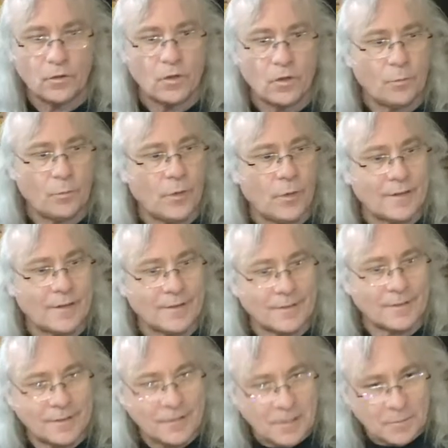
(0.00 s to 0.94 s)
But
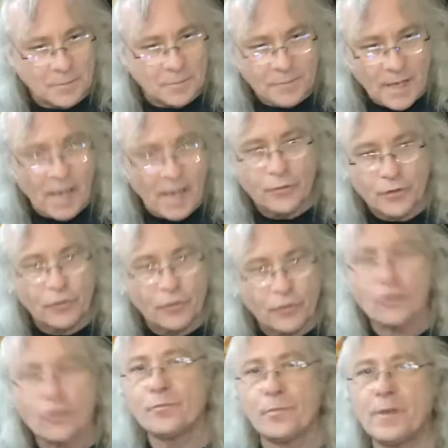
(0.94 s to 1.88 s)
deep down, they're
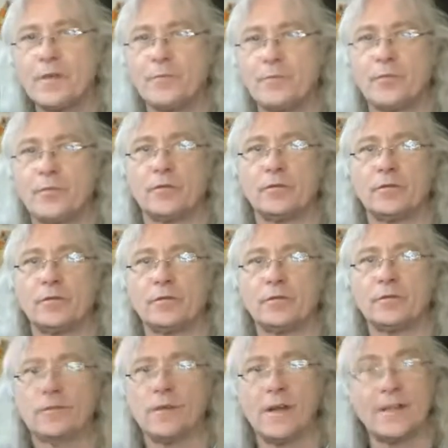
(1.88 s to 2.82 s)
good people.
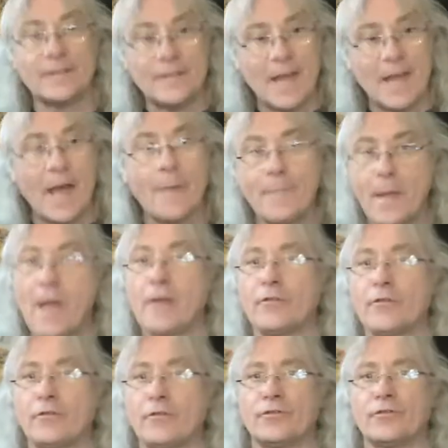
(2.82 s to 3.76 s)
And that
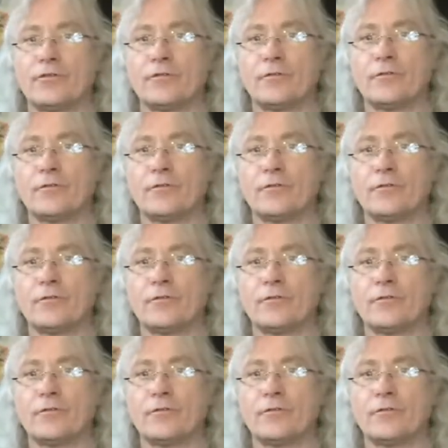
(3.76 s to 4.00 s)
matters.